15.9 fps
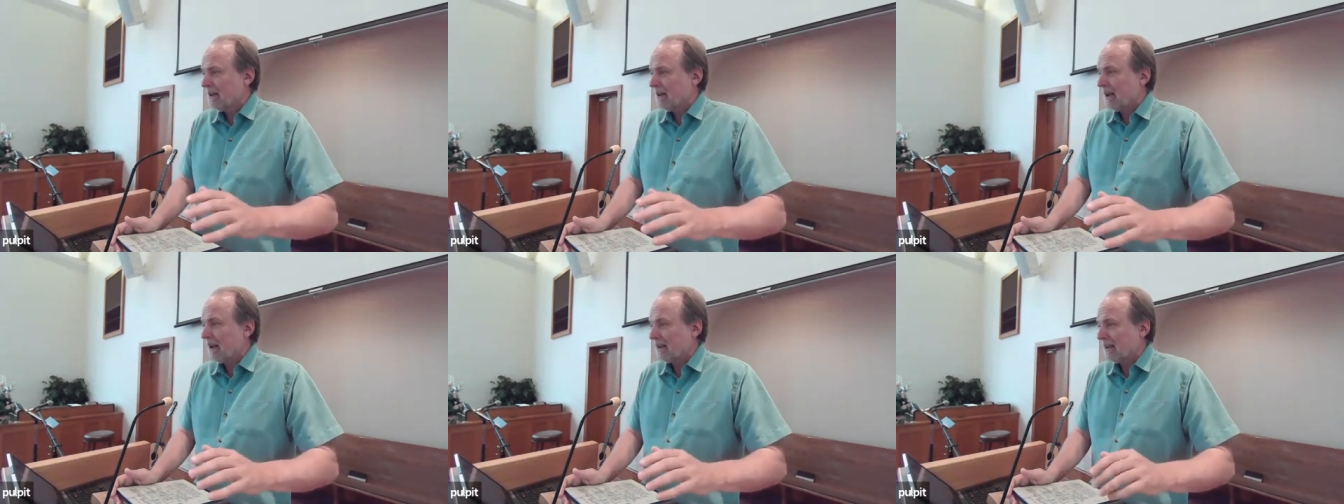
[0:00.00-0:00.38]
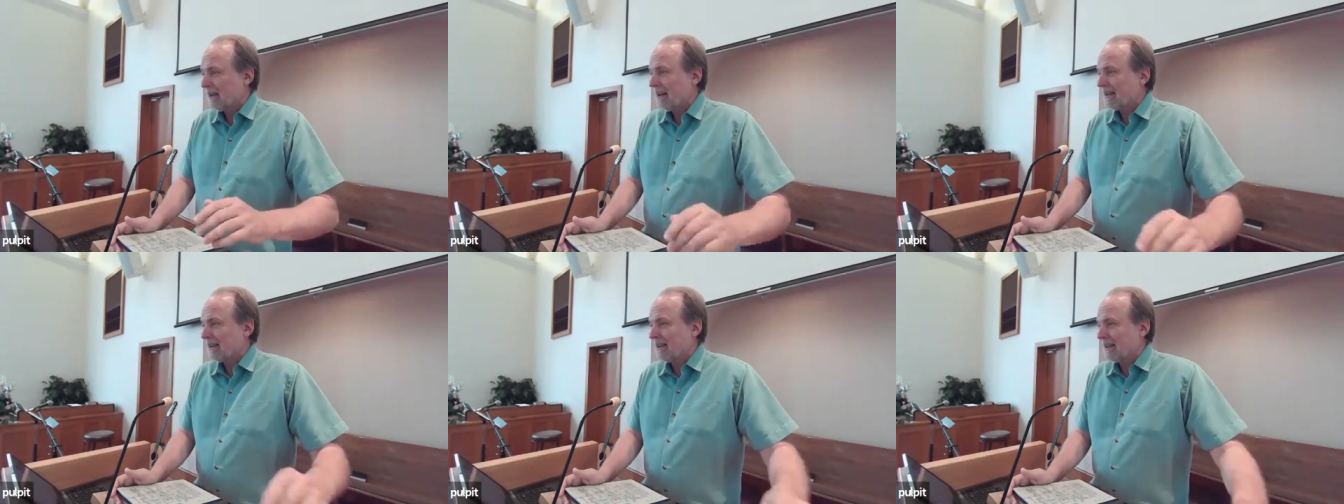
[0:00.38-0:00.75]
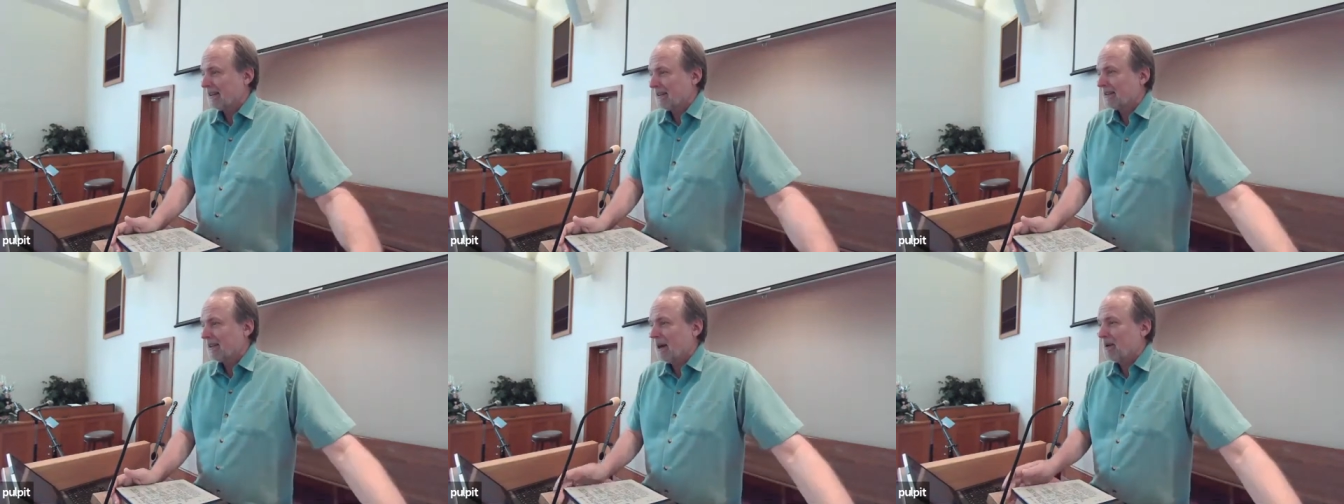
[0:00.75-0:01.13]
can I, can,
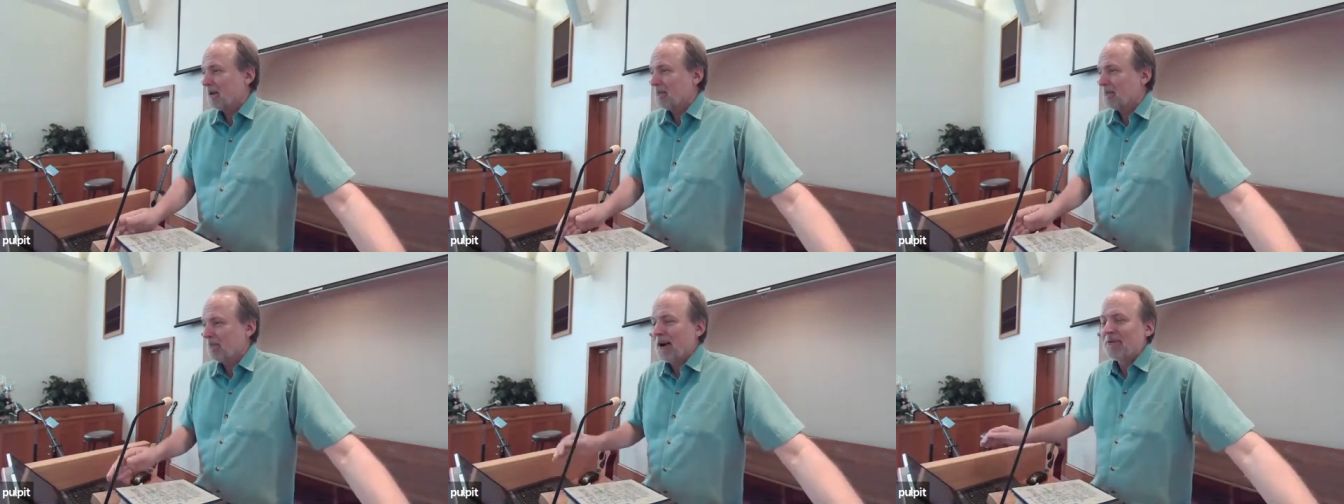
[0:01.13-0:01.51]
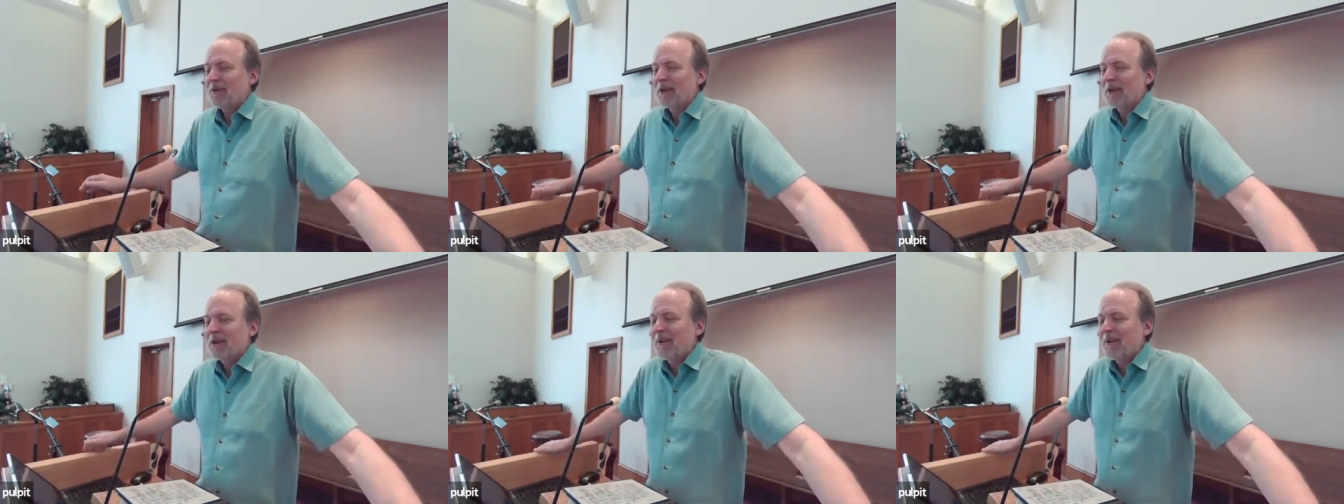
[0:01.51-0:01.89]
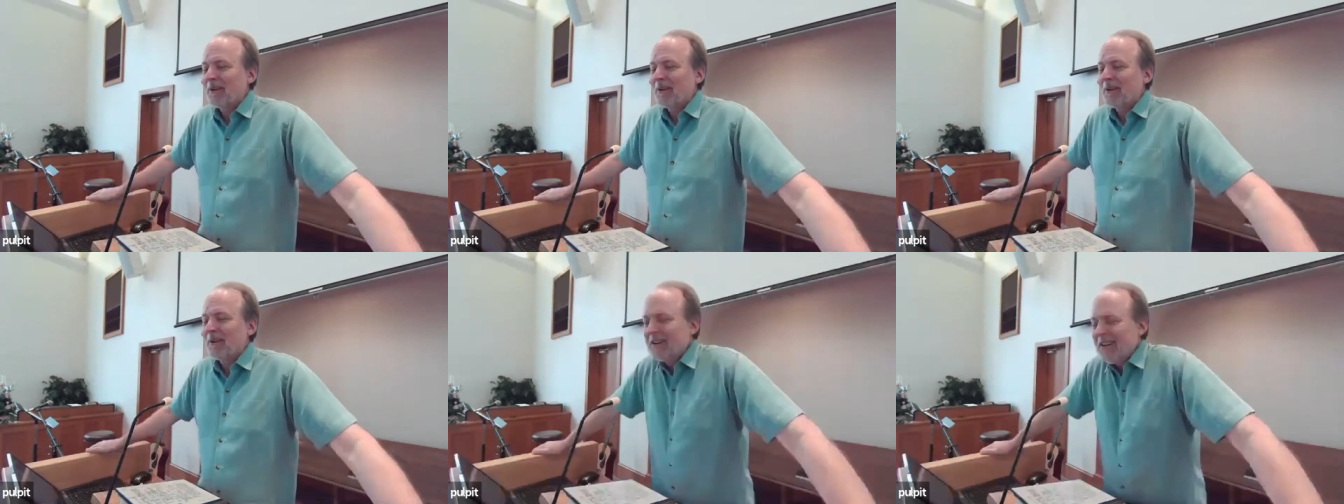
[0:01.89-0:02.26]
can I pray for the
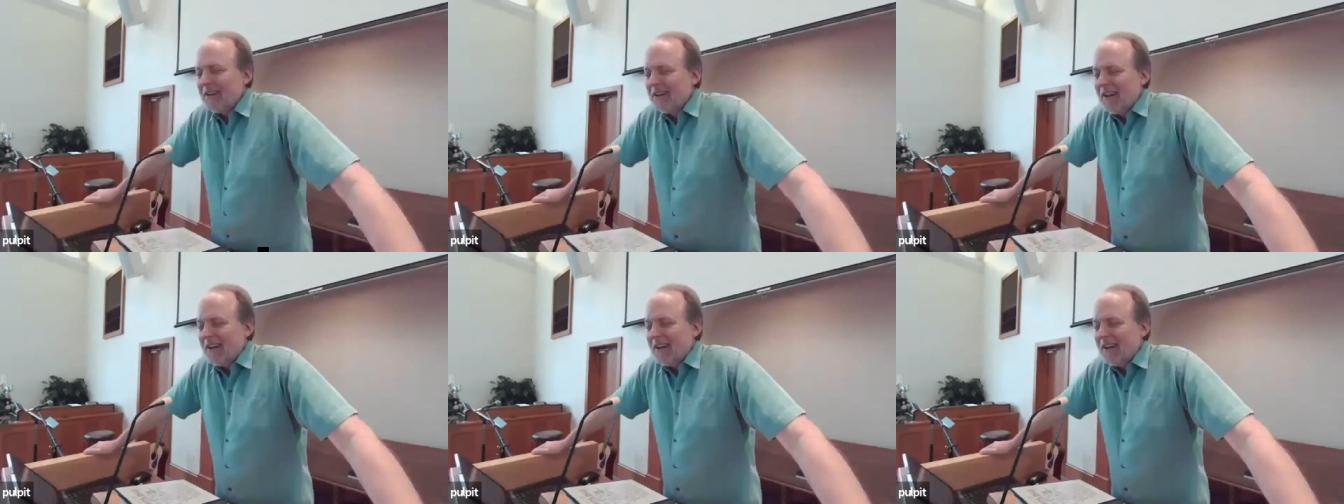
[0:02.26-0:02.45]
congregation?